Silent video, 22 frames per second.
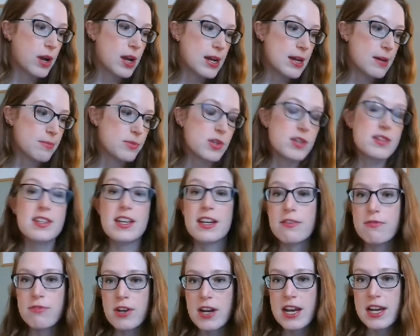so I set
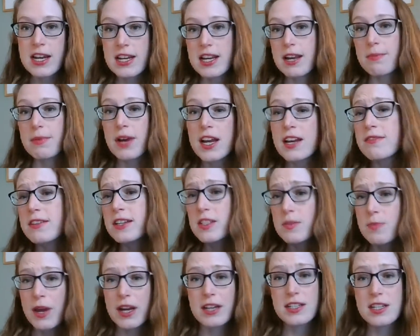it for 80. I'm kind of
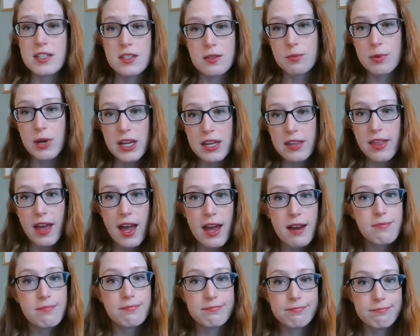expecting to break that.